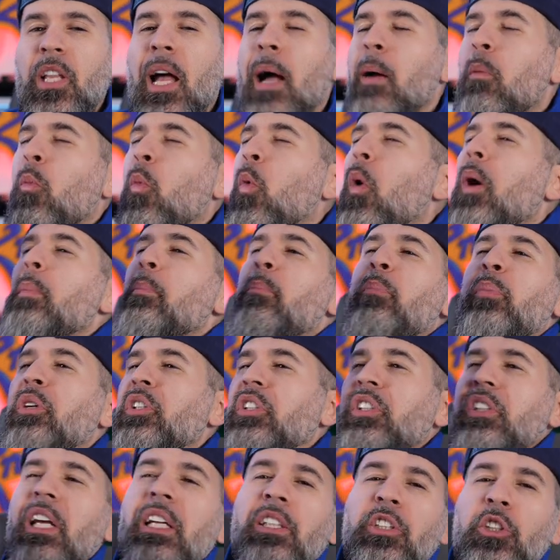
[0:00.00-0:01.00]
that one
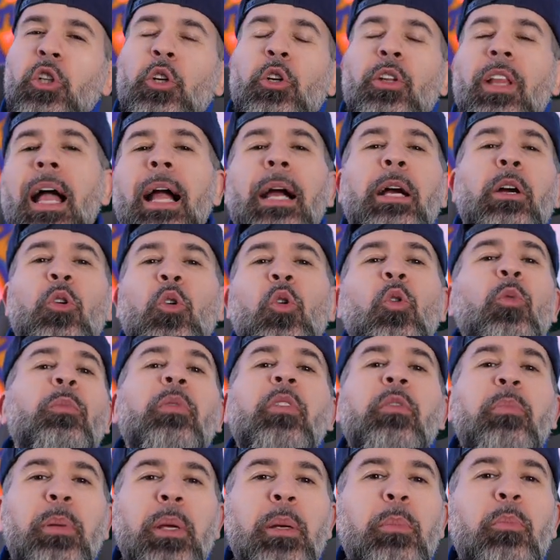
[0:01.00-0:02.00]
percenter, that group
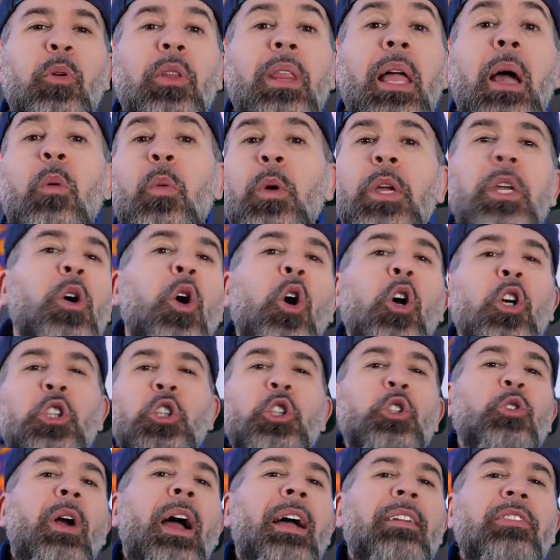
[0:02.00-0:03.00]
of people that we all
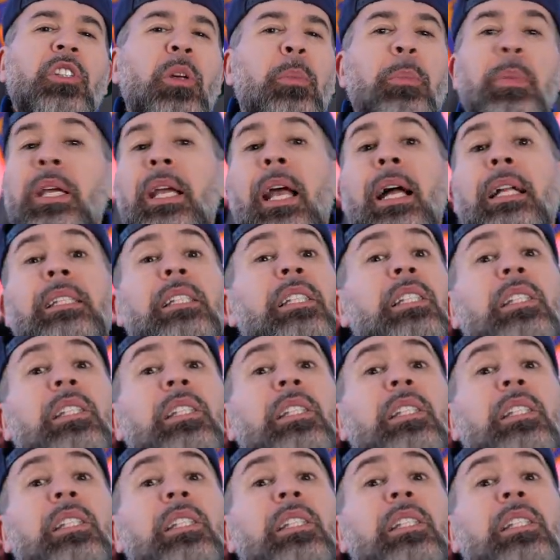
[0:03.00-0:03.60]
strive to be at